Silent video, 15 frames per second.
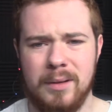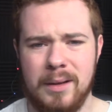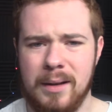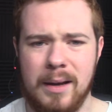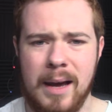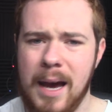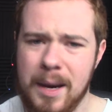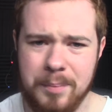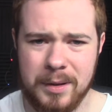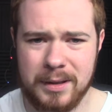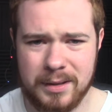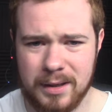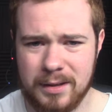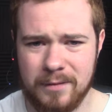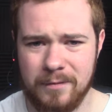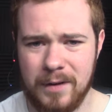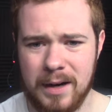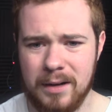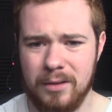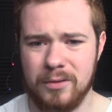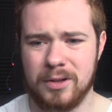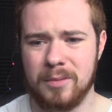Happiness doesn't
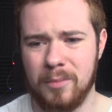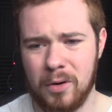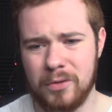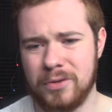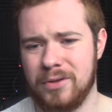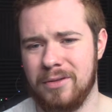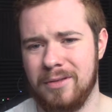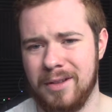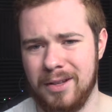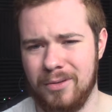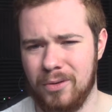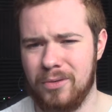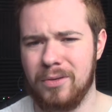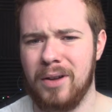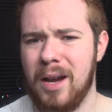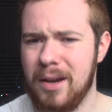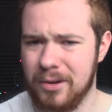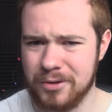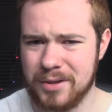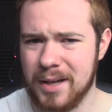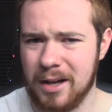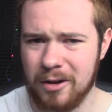find you. It's emotion that you create
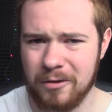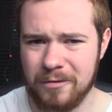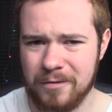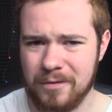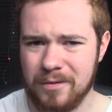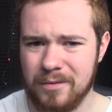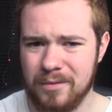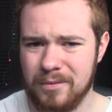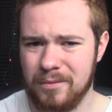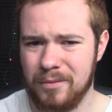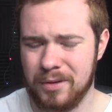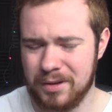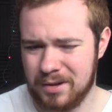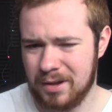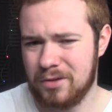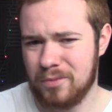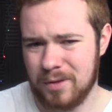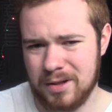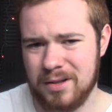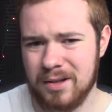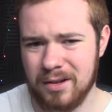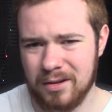yourself with the
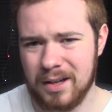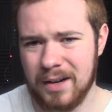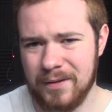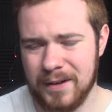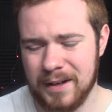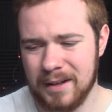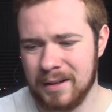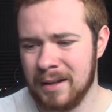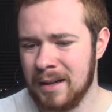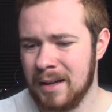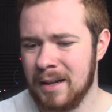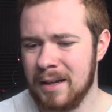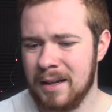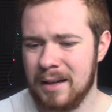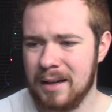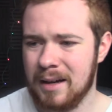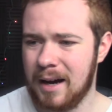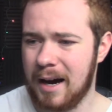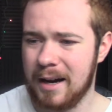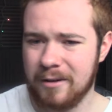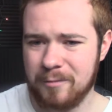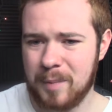situation that you're given in.
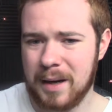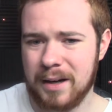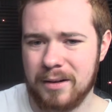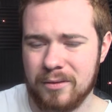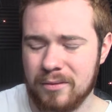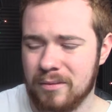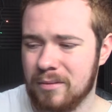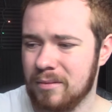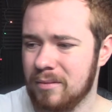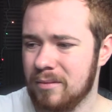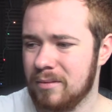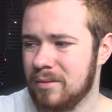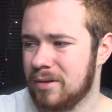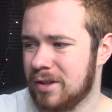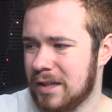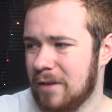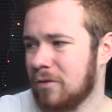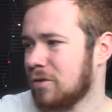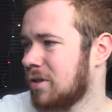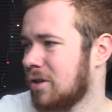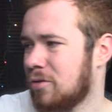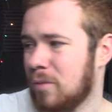I've been in
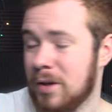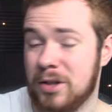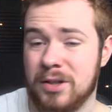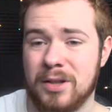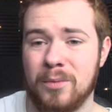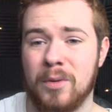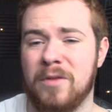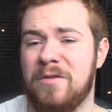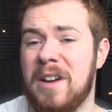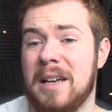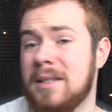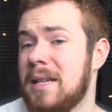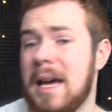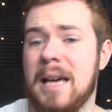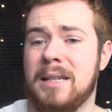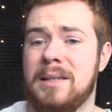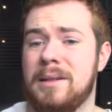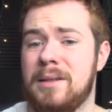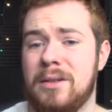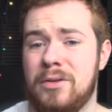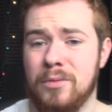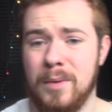several situations that were fantastic
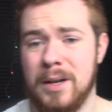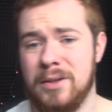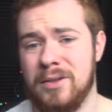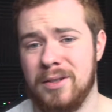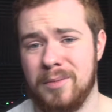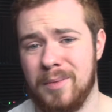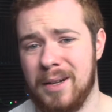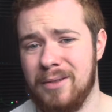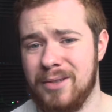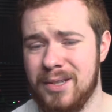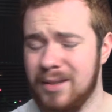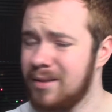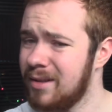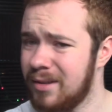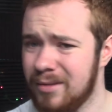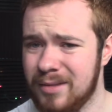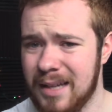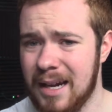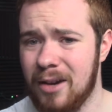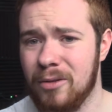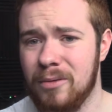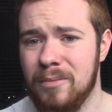situations, but I was still a little
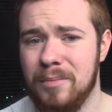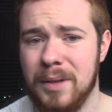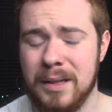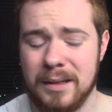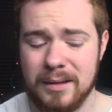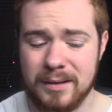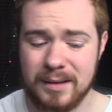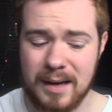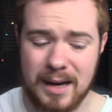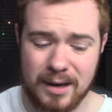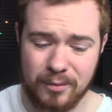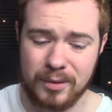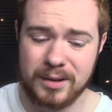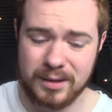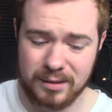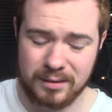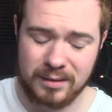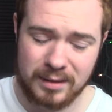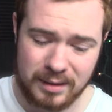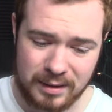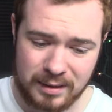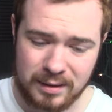down because I wasn't
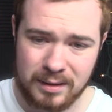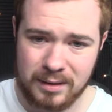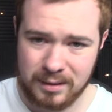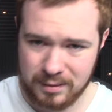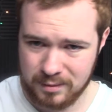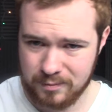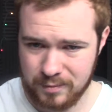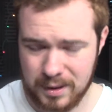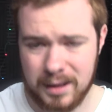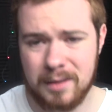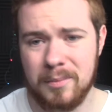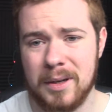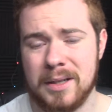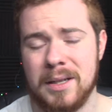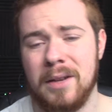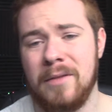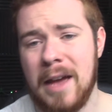making myself